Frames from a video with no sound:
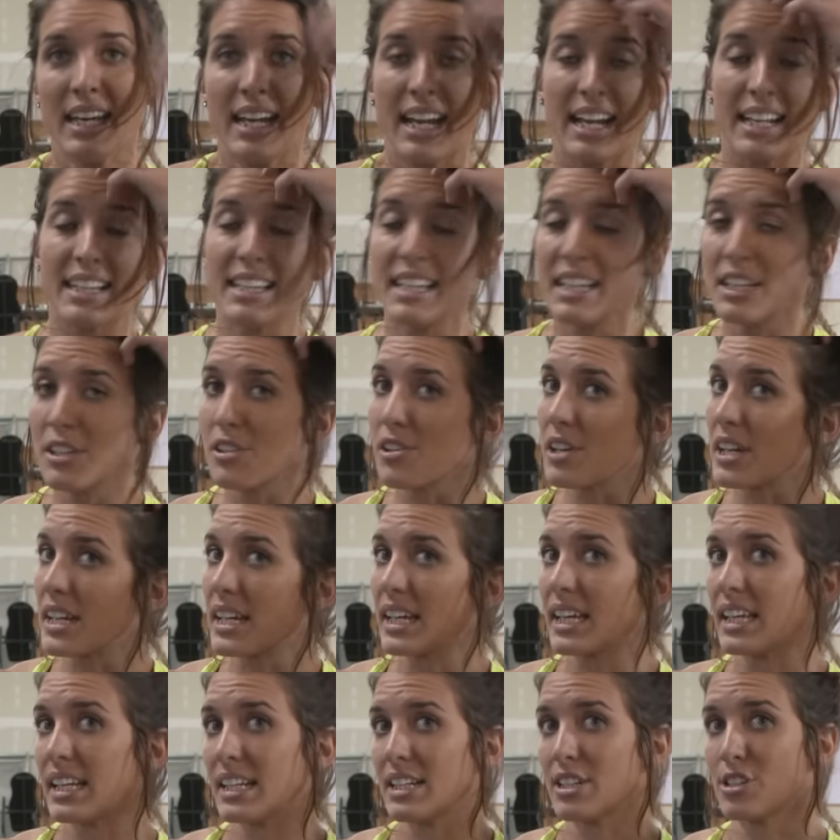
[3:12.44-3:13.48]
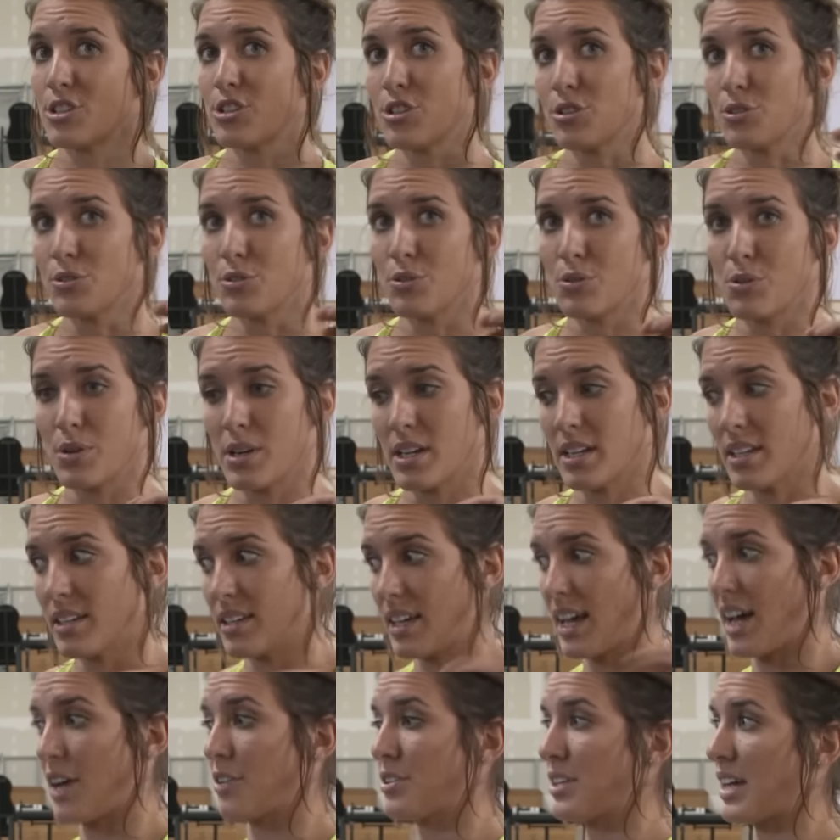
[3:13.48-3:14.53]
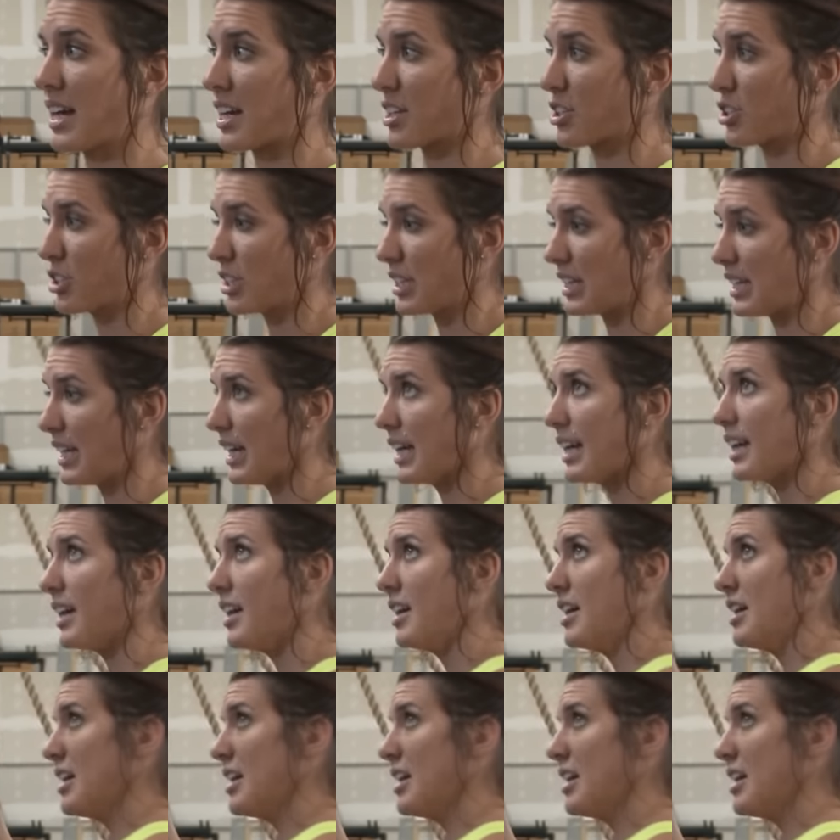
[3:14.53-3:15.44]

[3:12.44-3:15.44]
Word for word: And then you can get into how to actually get